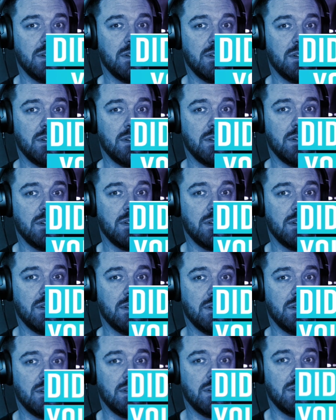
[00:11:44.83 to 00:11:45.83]
you know
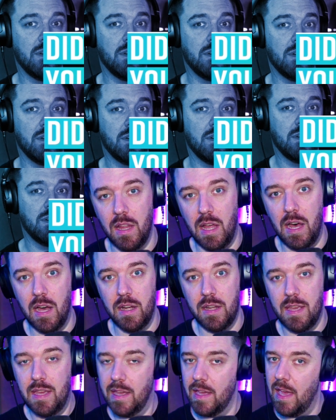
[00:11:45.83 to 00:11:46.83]
you can
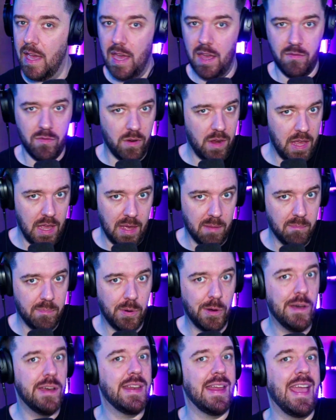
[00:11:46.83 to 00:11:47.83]
unlock every
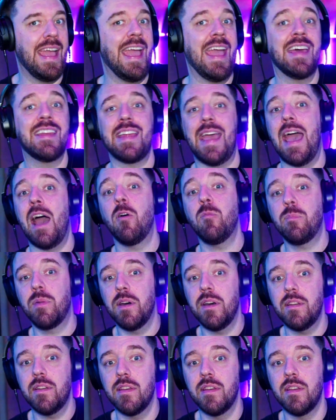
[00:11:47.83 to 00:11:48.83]
input and output